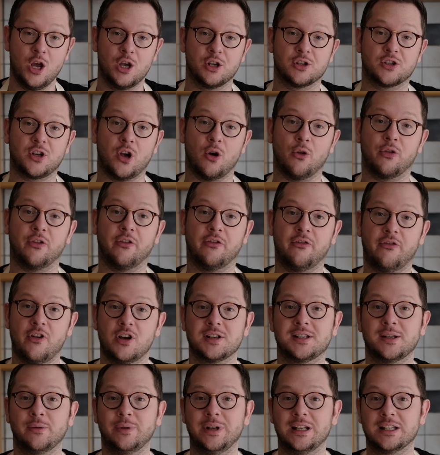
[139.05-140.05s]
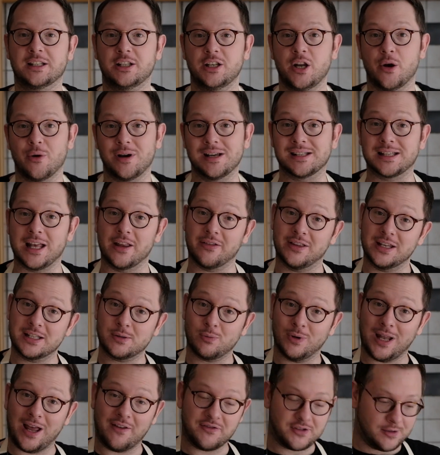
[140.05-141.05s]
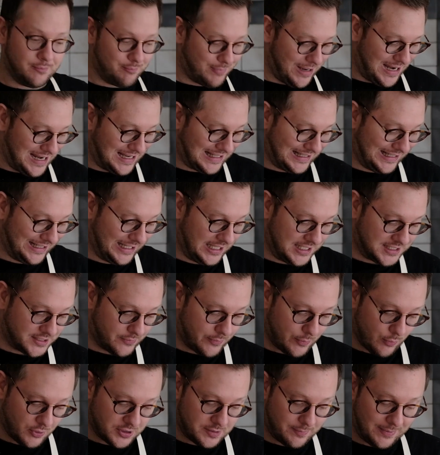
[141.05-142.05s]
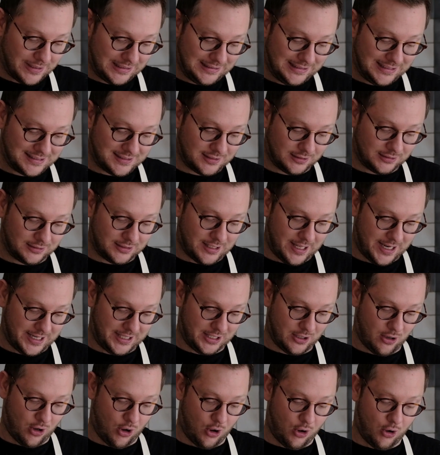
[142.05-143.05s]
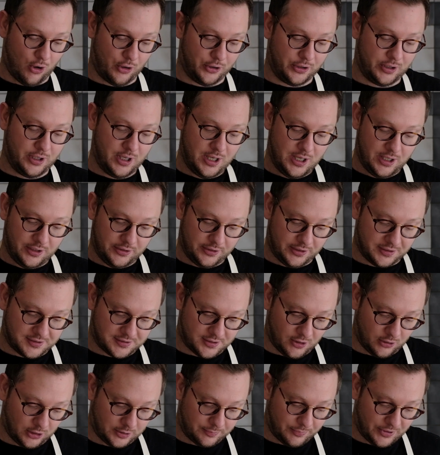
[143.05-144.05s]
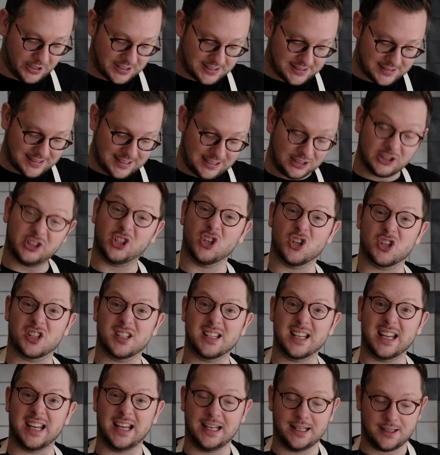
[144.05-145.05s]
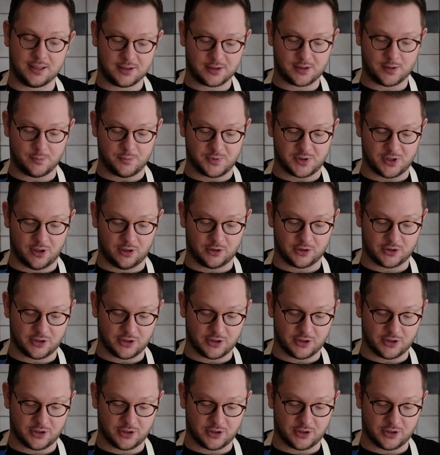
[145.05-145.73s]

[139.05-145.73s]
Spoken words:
So the first thing we need to know is that this will have some bacon in it, so we want to be a little light on the salt, but it still does need some salt.